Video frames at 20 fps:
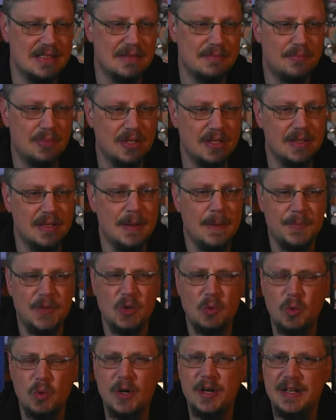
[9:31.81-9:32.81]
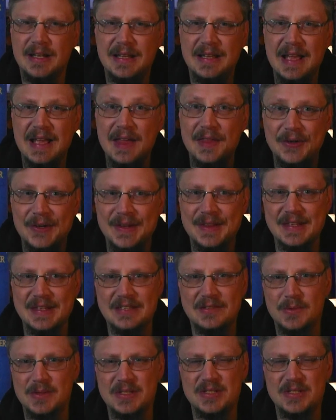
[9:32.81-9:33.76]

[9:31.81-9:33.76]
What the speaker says: but you're working together in this one,